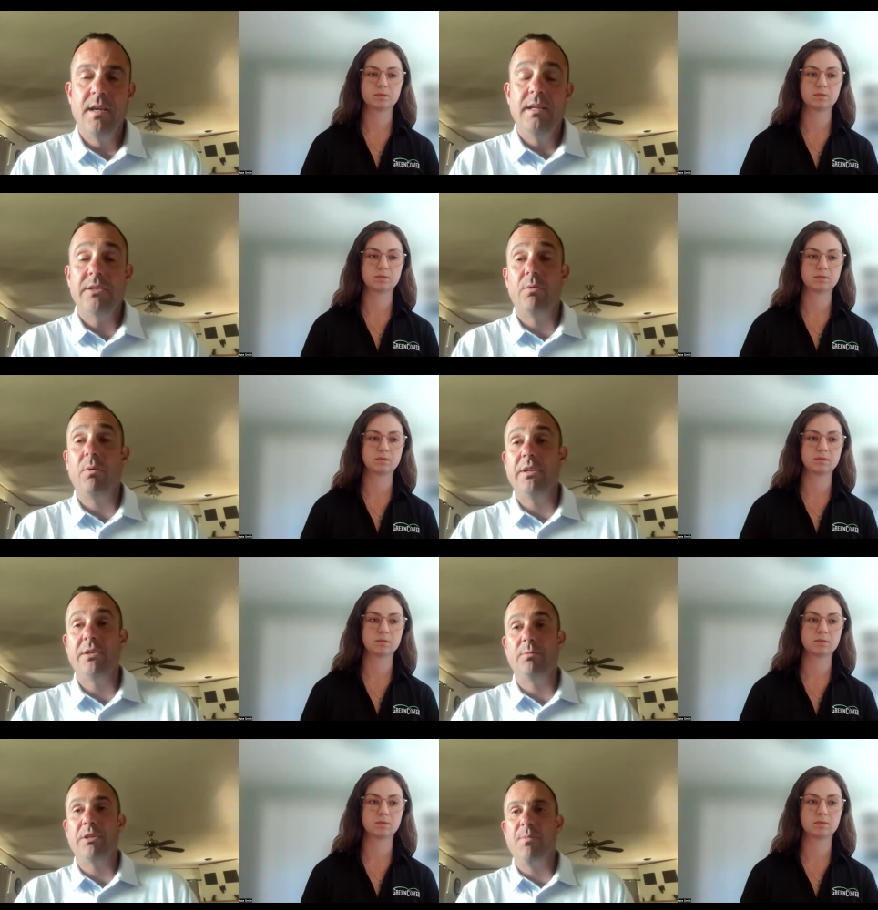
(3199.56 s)
Speaker 1: So
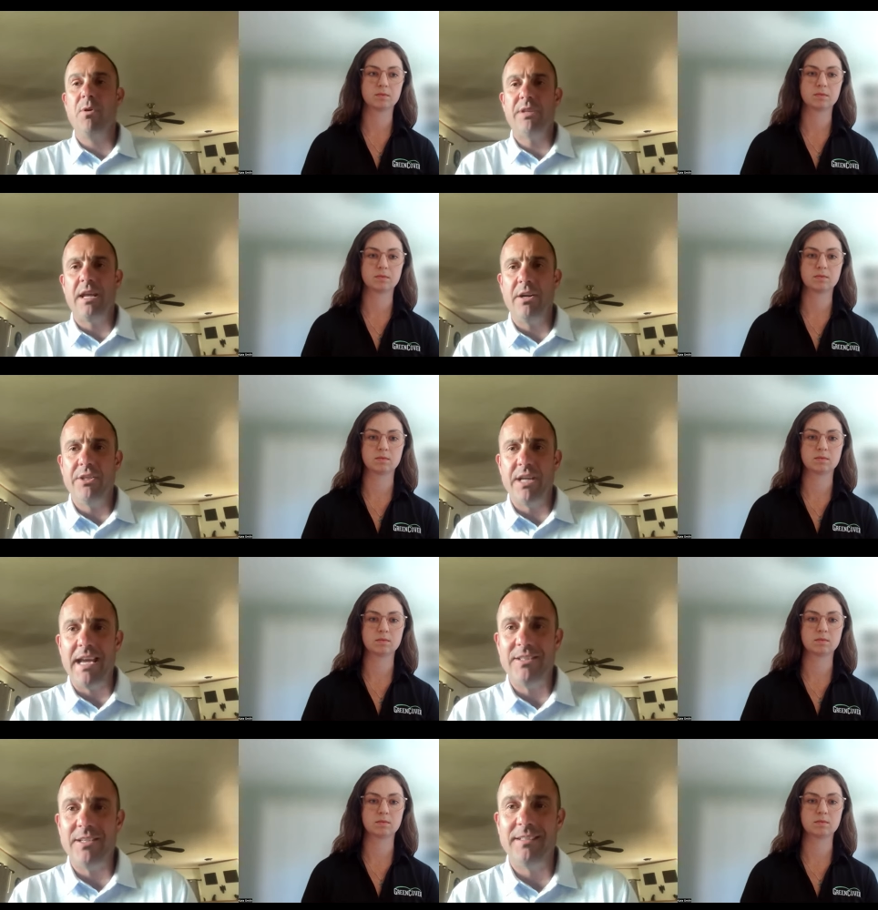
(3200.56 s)
what's what's most
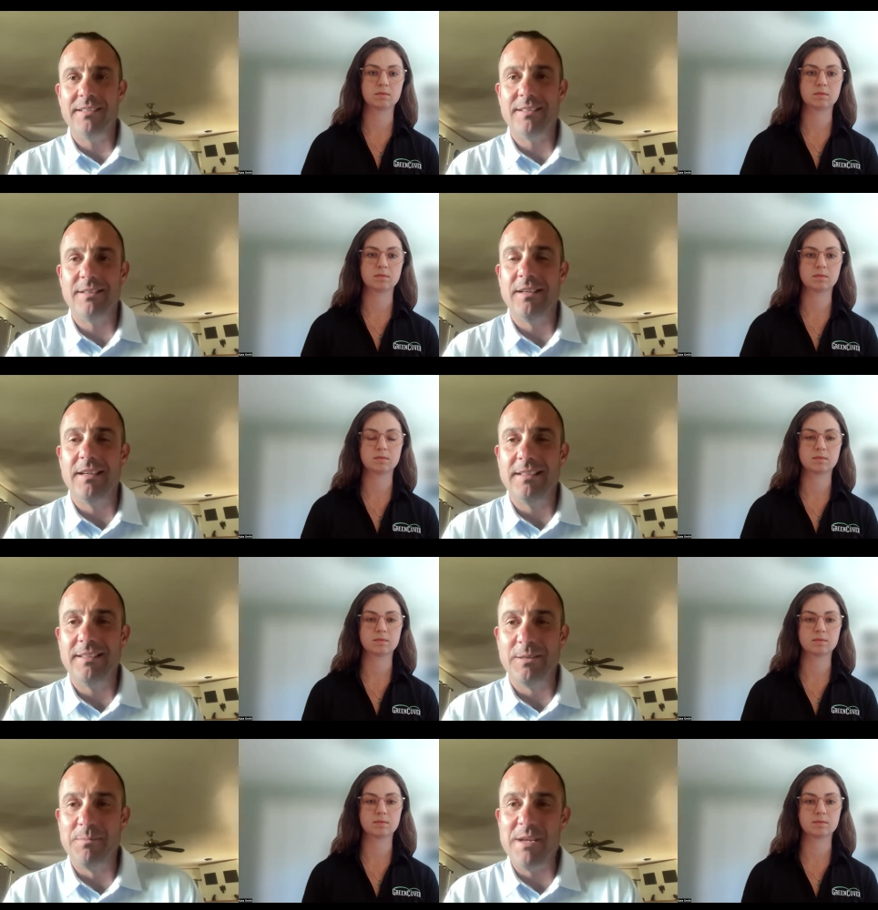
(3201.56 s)
energizing uh,
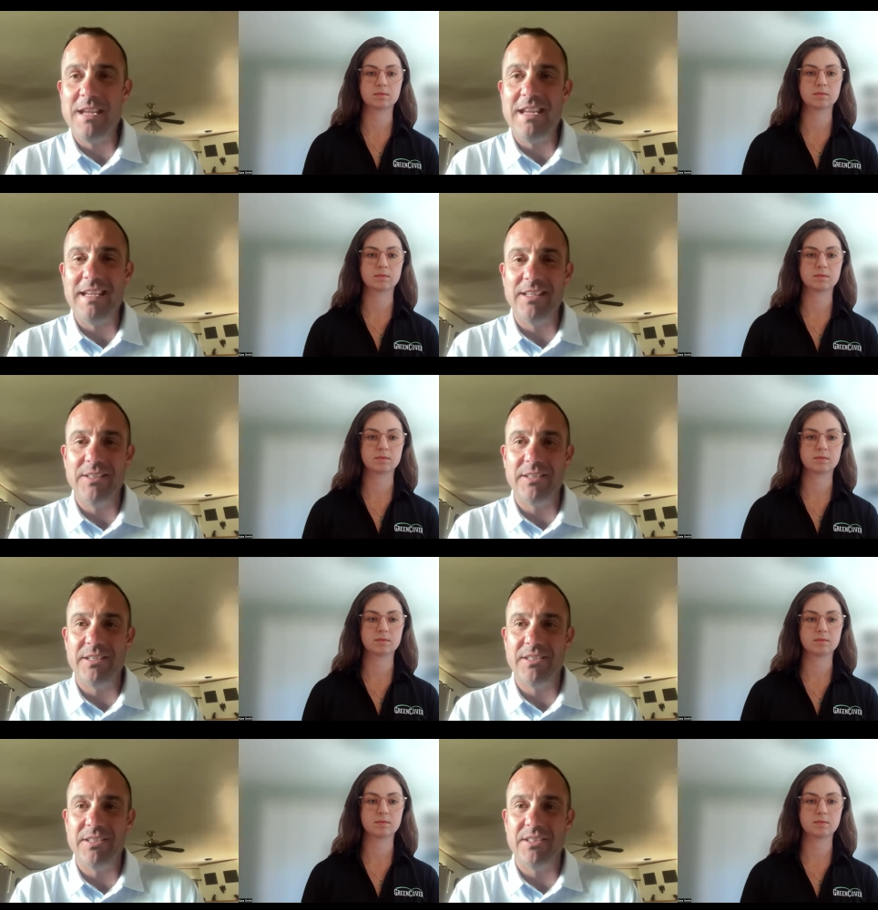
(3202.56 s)
to me is to
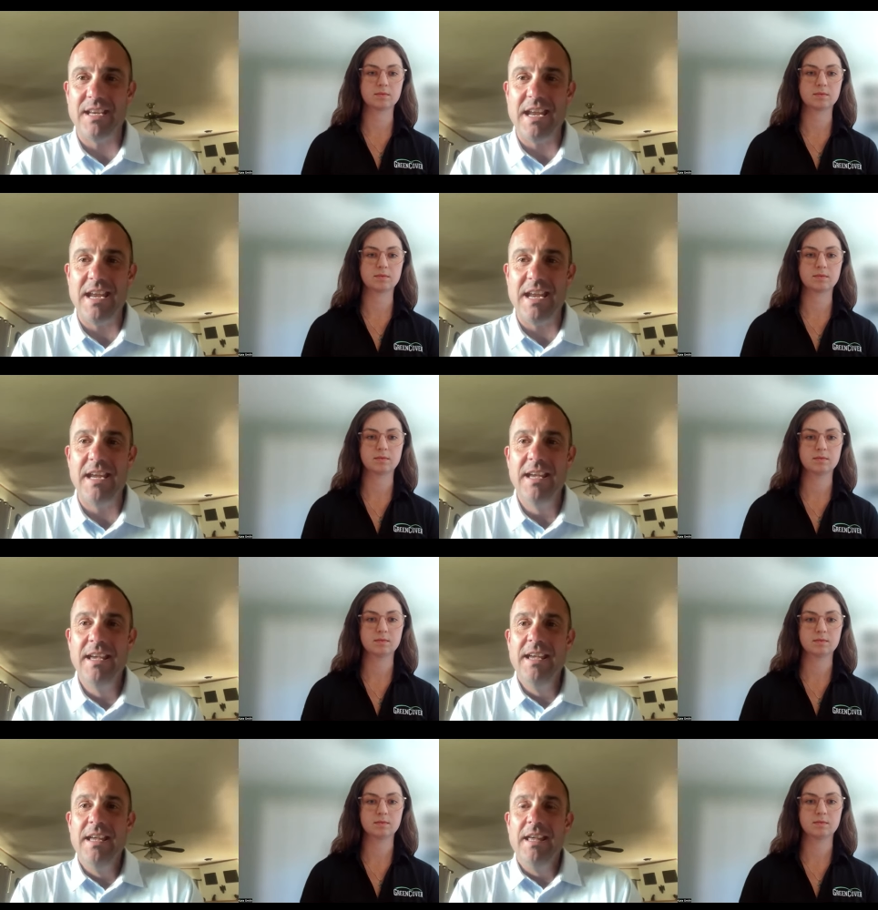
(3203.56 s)
see
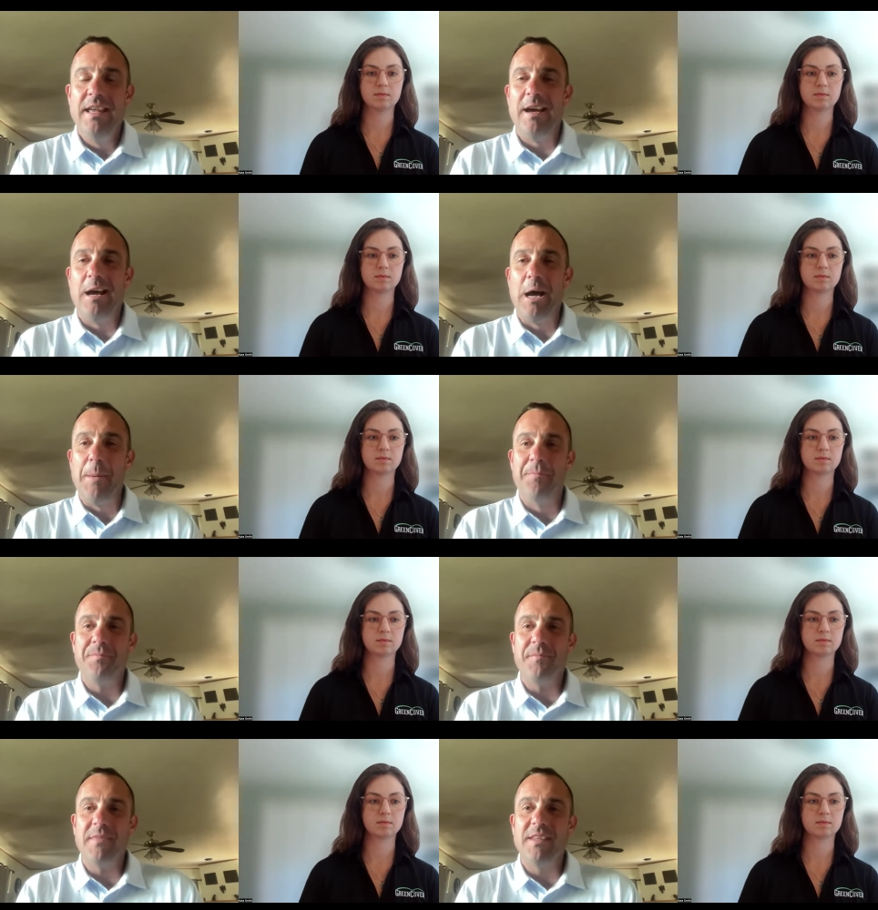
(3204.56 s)
um,
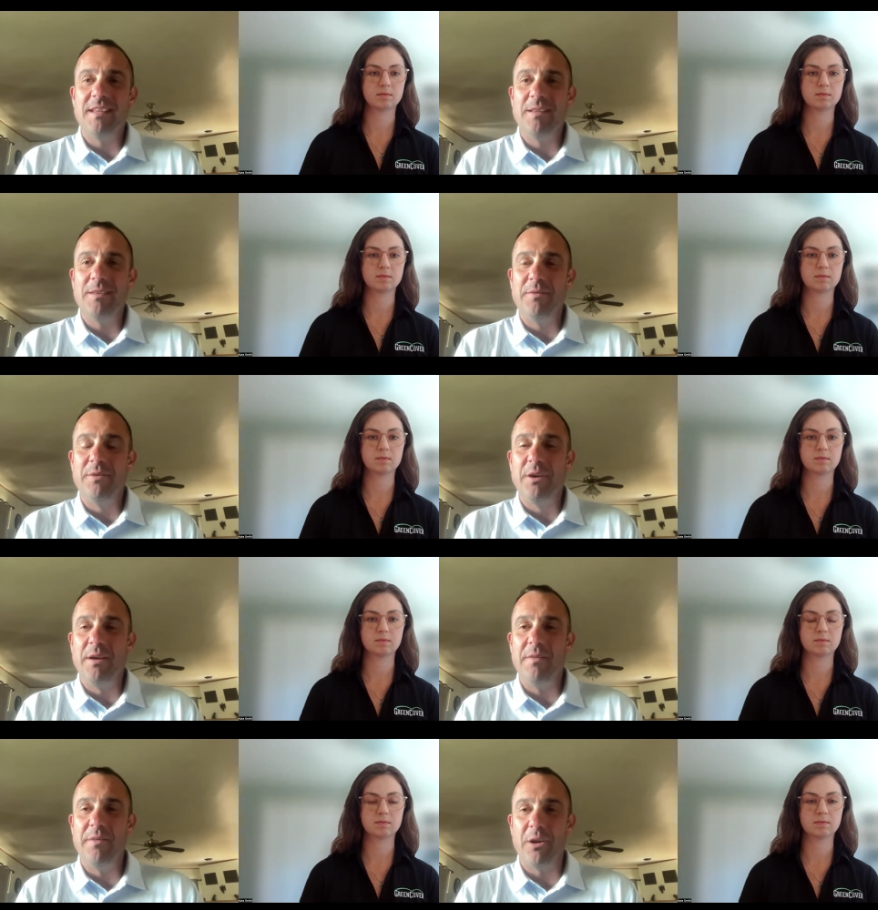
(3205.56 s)

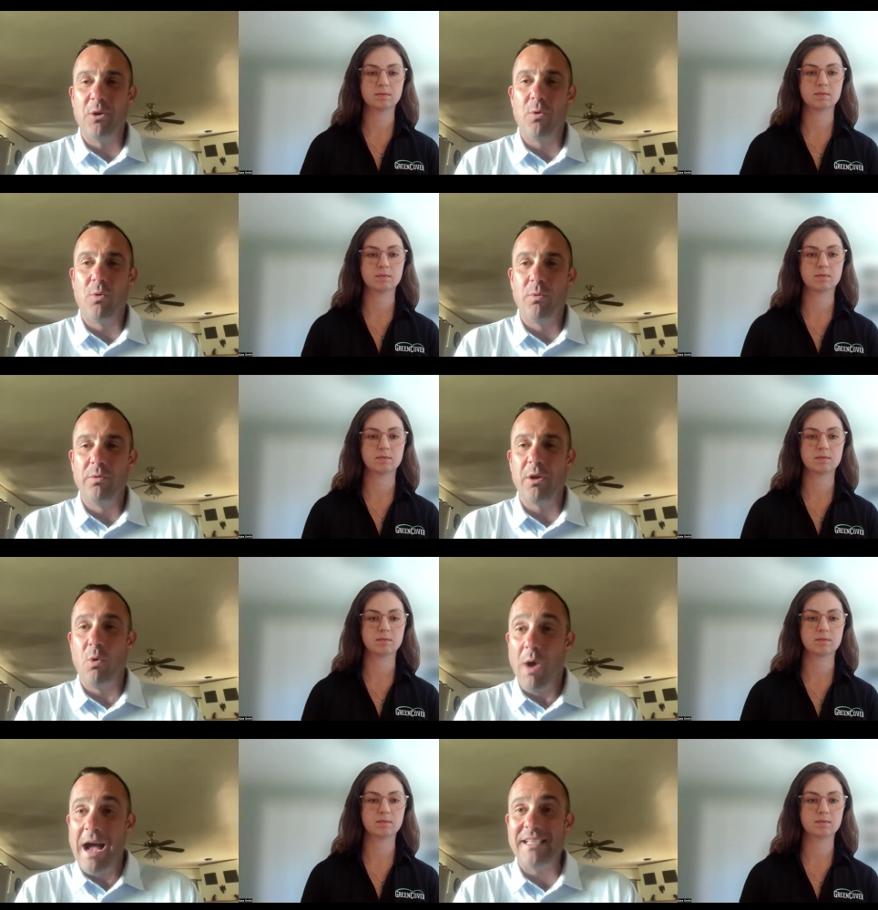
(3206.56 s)
the the the
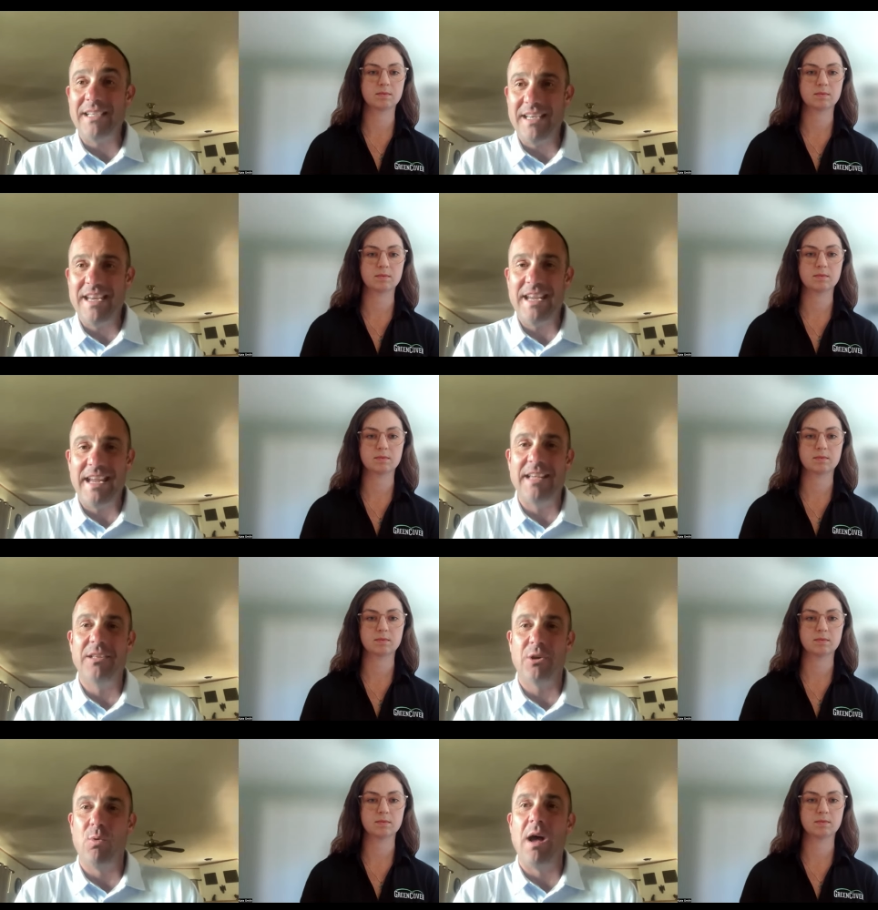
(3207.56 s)
quantity and the
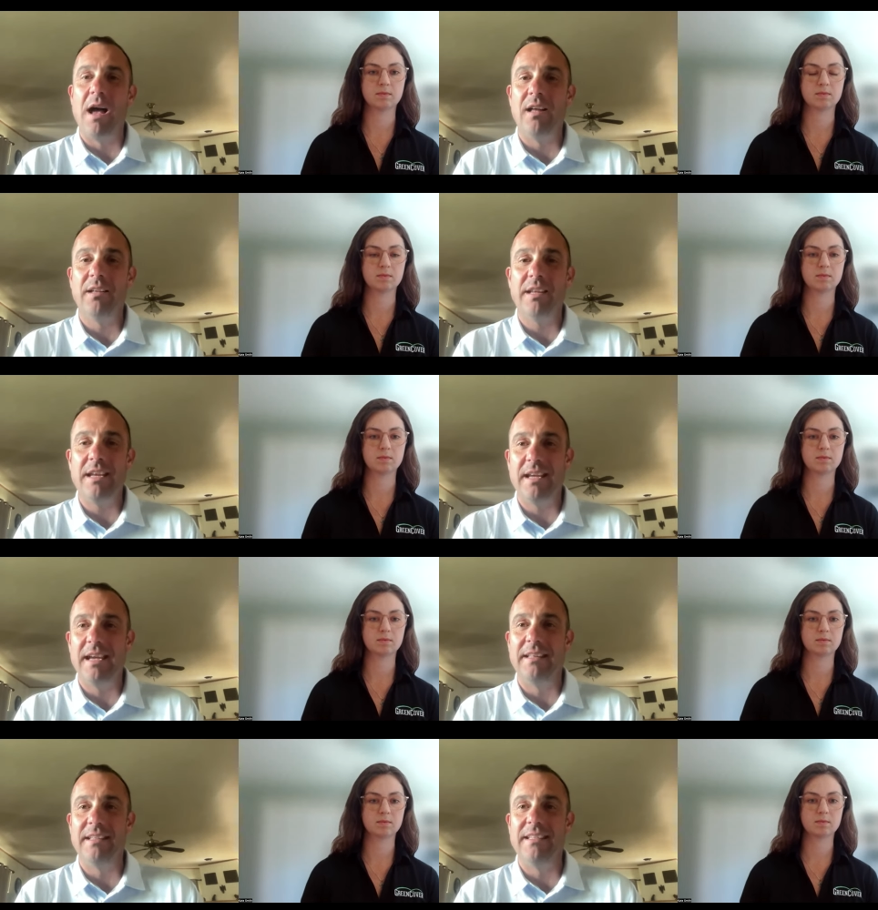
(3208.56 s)
quality
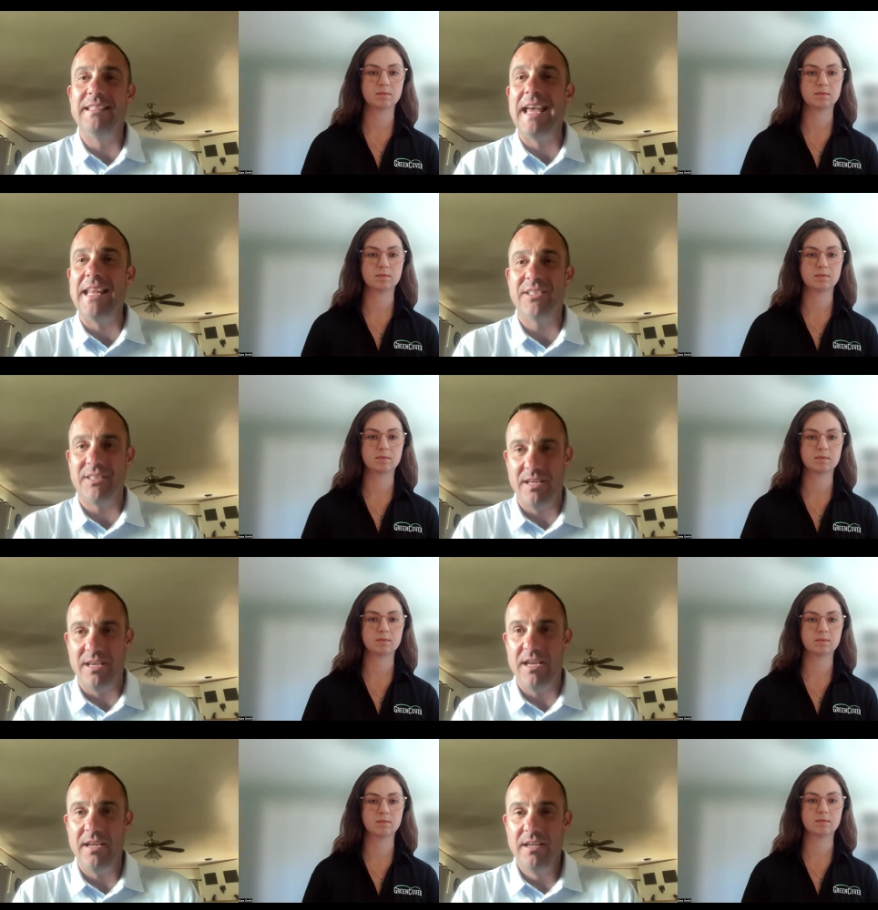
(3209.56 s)
and the
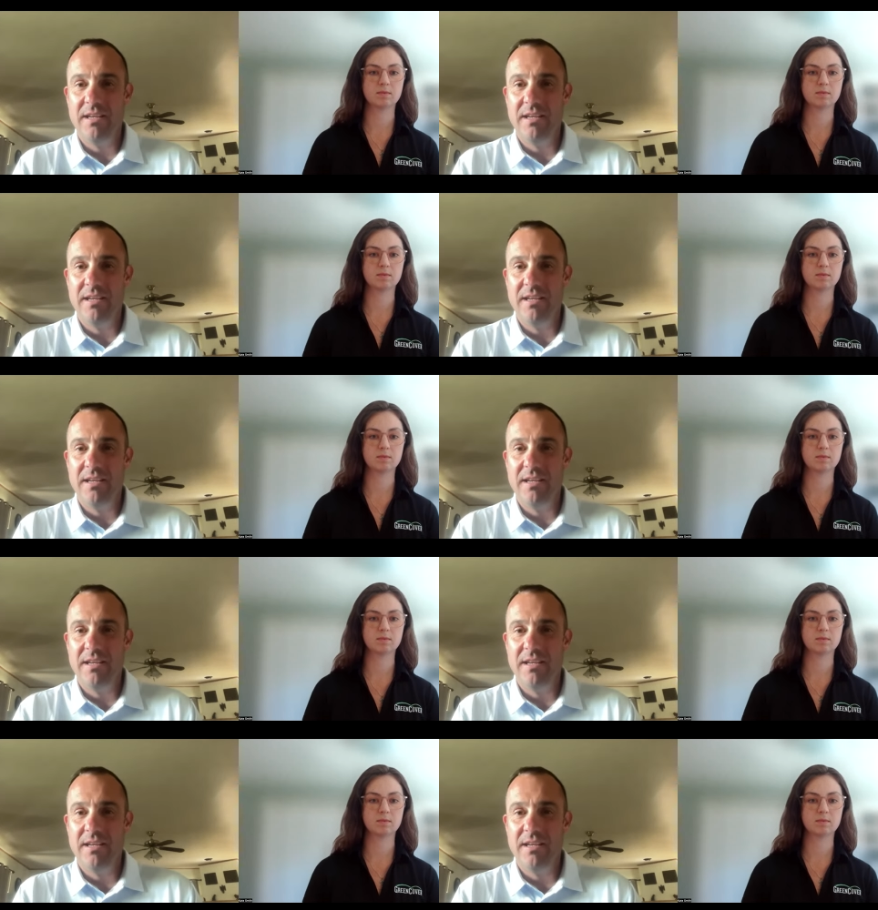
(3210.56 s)
density